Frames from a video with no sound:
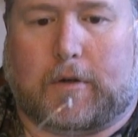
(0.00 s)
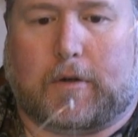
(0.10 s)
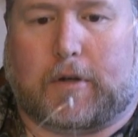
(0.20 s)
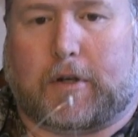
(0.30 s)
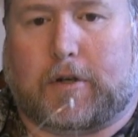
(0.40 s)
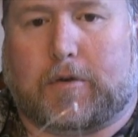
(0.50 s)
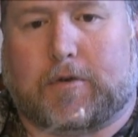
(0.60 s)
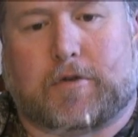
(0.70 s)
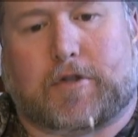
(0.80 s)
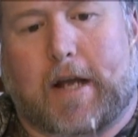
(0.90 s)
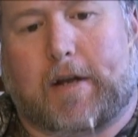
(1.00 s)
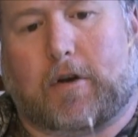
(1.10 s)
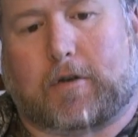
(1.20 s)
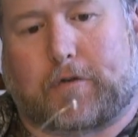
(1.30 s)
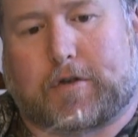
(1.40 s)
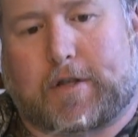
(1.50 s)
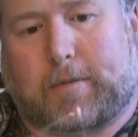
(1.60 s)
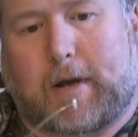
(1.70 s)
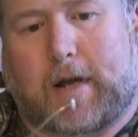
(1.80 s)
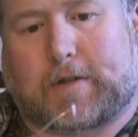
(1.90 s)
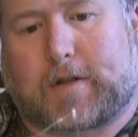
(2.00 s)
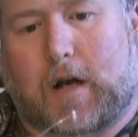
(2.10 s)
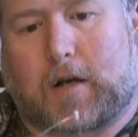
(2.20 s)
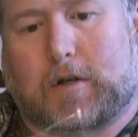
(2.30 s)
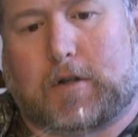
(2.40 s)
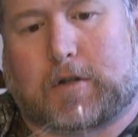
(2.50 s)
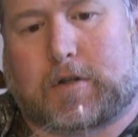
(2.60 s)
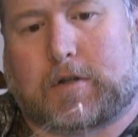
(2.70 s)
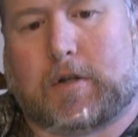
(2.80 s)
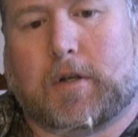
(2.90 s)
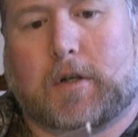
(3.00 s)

You can use J hooks for sea bass, Tautog hooks.